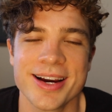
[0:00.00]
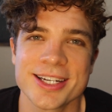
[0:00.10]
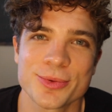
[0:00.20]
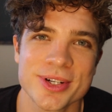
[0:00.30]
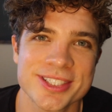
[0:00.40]

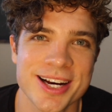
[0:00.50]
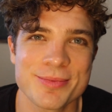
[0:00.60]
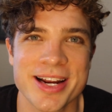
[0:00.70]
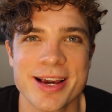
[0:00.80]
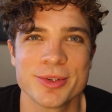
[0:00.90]
guys, what's
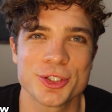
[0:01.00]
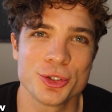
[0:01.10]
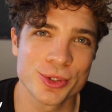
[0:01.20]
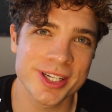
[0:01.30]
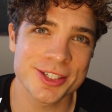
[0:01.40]
up? My name is
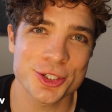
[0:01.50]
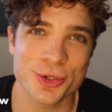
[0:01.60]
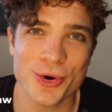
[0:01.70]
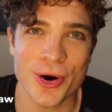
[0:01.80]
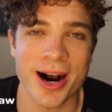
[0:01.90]
Julian
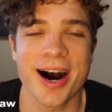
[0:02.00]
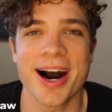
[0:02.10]
Shaw.